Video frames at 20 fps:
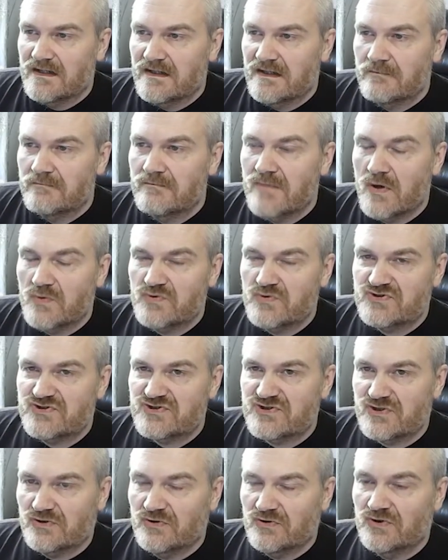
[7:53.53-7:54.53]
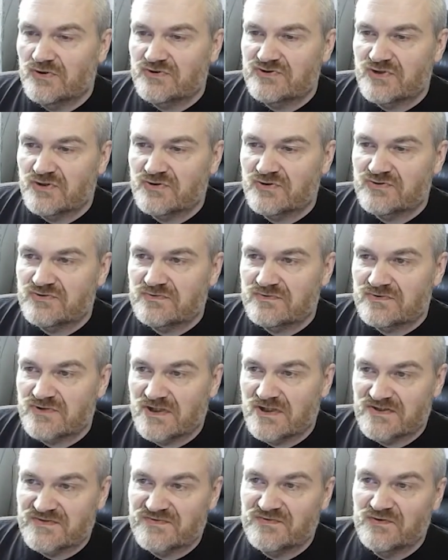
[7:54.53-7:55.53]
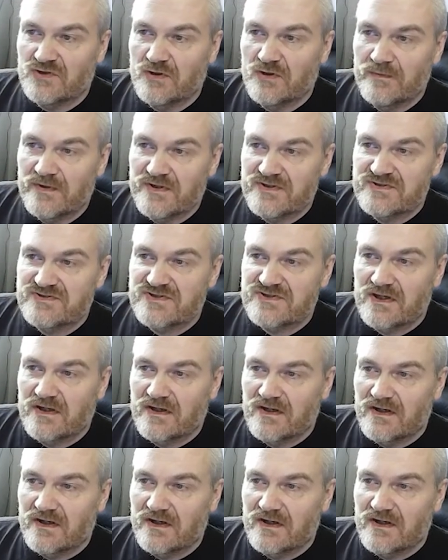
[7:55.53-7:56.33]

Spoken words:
Most auto transformers